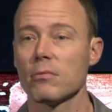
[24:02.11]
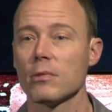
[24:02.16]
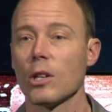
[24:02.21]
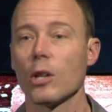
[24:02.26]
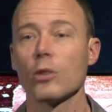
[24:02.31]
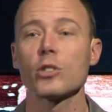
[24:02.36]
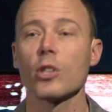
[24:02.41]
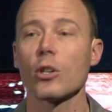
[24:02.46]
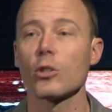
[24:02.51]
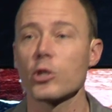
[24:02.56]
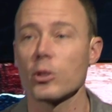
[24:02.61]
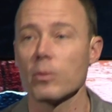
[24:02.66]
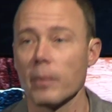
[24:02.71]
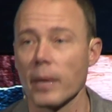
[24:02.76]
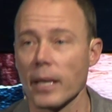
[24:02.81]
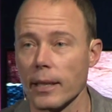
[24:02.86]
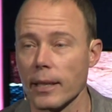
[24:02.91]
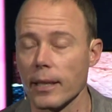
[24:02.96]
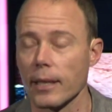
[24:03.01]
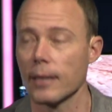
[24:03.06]
no social
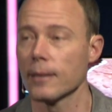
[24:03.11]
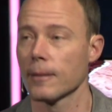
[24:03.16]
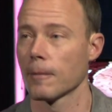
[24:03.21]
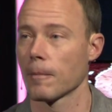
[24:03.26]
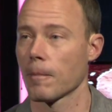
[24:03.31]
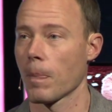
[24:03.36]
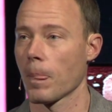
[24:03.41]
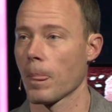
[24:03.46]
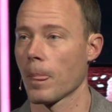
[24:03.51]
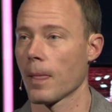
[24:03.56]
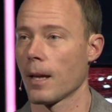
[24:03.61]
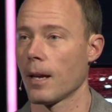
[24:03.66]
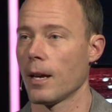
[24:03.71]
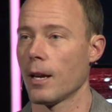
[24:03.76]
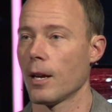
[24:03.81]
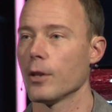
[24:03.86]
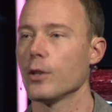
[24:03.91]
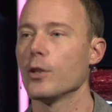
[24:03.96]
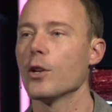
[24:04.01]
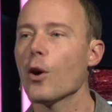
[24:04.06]
media,
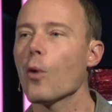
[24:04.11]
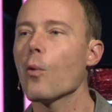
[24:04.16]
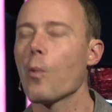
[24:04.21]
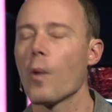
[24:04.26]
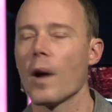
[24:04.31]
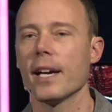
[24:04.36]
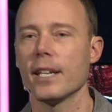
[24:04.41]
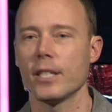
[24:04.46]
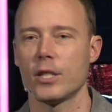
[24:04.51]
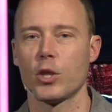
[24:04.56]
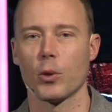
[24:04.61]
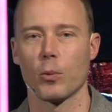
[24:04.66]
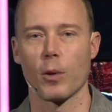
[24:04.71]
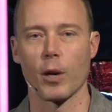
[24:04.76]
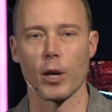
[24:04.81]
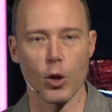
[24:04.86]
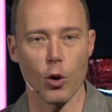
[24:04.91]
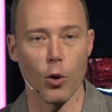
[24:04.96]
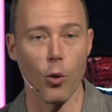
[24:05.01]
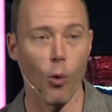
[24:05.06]
no way to
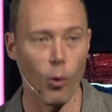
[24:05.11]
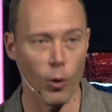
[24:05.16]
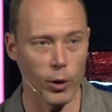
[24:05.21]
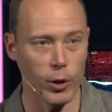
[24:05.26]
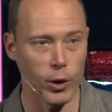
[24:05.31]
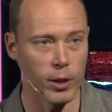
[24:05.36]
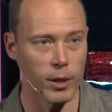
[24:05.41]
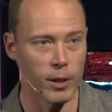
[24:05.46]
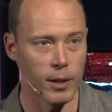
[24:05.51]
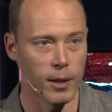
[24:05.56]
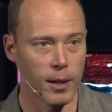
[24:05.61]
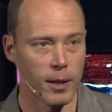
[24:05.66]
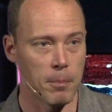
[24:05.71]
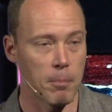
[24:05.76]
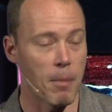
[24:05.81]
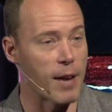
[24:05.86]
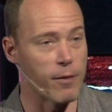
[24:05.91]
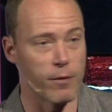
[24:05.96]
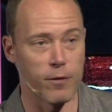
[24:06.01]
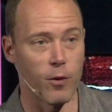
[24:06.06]
record
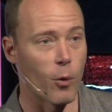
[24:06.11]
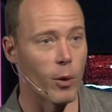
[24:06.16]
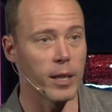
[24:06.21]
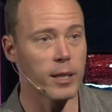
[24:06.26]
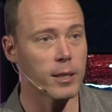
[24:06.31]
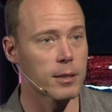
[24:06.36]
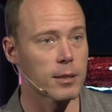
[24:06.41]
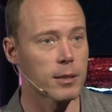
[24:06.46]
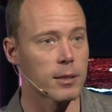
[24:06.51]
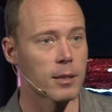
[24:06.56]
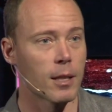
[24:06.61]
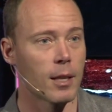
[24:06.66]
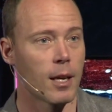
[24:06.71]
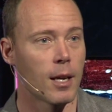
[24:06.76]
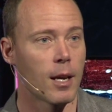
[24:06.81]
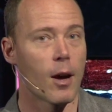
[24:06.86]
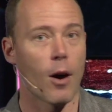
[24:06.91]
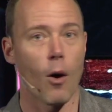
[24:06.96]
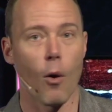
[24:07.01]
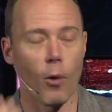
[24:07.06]
my voice
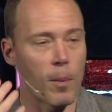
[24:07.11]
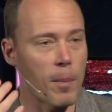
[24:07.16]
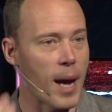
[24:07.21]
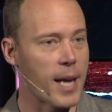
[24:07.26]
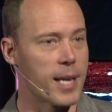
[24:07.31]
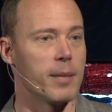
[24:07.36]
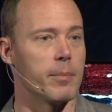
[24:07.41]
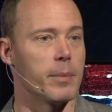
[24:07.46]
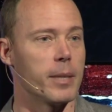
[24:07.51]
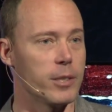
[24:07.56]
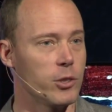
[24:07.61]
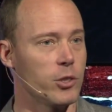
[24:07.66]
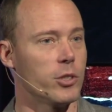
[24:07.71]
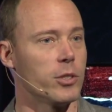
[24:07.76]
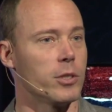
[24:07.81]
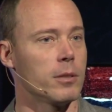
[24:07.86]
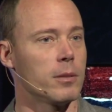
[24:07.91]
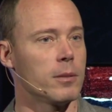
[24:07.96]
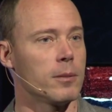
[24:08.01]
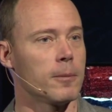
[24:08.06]
or my
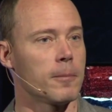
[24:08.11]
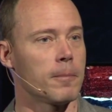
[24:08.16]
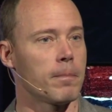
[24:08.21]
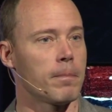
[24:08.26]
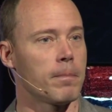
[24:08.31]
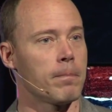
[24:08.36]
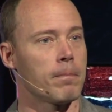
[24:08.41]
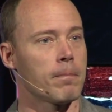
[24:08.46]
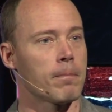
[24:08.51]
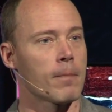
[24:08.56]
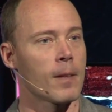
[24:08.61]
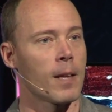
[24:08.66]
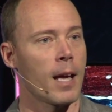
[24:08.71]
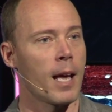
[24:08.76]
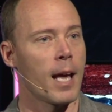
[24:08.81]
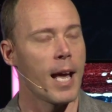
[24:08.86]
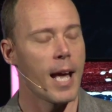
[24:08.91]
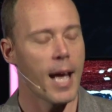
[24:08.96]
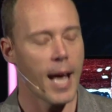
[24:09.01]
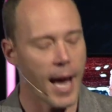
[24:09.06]
image.
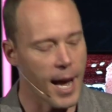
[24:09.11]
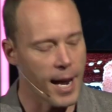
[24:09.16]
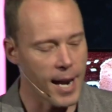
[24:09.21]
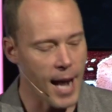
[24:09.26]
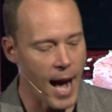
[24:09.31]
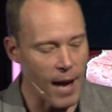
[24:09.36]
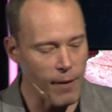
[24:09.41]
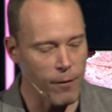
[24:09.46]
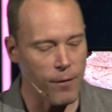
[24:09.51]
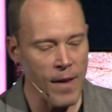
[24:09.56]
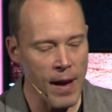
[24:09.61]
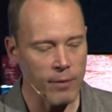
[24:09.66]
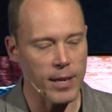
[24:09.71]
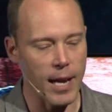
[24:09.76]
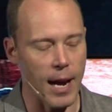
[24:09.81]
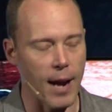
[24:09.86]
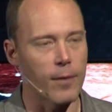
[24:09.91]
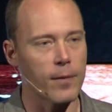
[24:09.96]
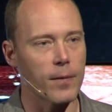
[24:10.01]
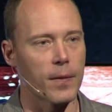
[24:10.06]
And I found
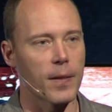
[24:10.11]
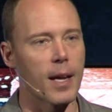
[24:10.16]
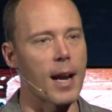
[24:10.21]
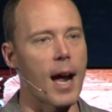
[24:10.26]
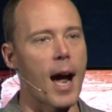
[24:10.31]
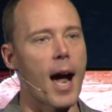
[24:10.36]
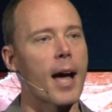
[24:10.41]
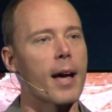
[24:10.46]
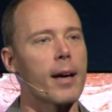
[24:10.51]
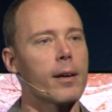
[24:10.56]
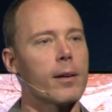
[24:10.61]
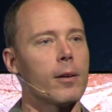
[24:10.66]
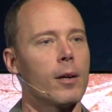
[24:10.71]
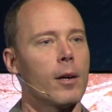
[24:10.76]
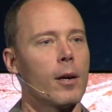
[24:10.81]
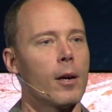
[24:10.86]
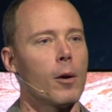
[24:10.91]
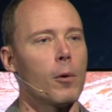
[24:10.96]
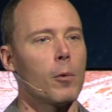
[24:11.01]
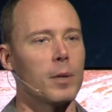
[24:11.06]
out that I
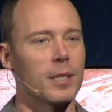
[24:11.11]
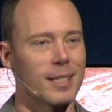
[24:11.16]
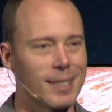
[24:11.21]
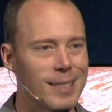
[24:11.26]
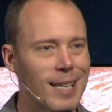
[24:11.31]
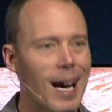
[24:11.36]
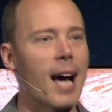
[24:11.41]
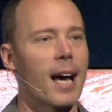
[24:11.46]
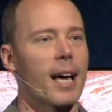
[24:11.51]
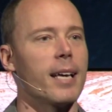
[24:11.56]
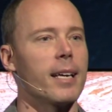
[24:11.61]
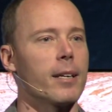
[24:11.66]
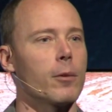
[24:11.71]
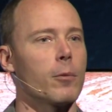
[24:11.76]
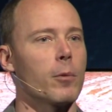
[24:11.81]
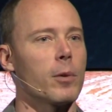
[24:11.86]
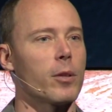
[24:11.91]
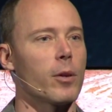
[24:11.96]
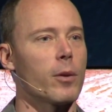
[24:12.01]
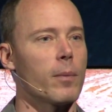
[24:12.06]
was
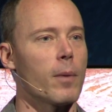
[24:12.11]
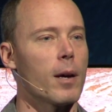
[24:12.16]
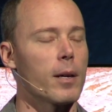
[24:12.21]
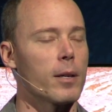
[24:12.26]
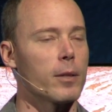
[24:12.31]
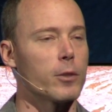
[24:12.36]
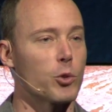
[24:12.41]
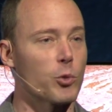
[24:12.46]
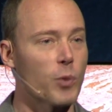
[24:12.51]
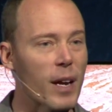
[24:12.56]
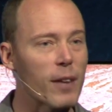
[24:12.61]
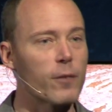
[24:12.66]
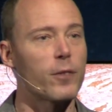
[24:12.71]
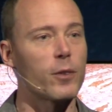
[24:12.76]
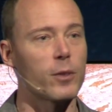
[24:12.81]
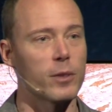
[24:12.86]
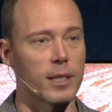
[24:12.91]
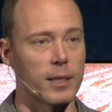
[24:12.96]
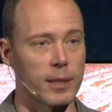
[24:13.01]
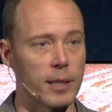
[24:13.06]
dying with a
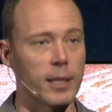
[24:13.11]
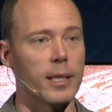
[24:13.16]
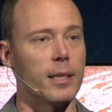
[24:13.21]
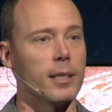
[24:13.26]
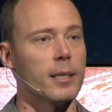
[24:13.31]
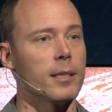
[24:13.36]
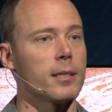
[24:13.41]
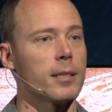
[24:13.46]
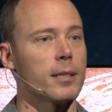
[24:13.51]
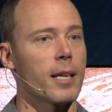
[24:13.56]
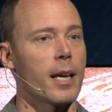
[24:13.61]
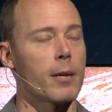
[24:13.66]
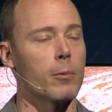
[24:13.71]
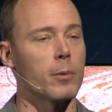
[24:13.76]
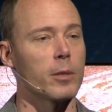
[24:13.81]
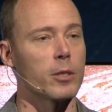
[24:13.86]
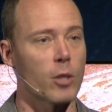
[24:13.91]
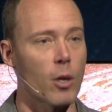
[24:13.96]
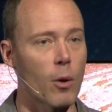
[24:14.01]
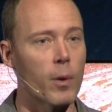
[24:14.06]
dreadful disease and it
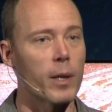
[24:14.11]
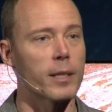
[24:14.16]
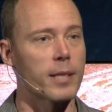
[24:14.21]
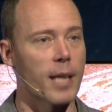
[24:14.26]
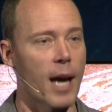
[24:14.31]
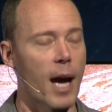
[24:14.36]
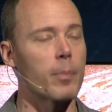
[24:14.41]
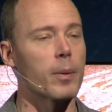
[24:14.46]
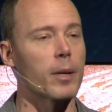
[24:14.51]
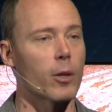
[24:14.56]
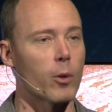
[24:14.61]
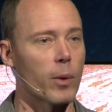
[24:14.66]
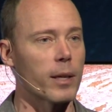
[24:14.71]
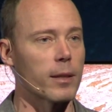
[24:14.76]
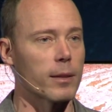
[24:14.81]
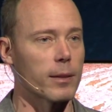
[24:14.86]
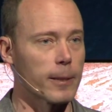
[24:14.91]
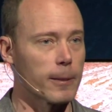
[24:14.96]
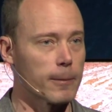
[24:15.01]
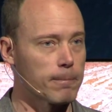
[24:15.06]
was going to happen
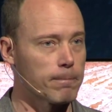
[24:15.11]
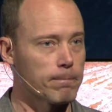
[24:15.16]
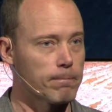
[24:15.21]
quickly.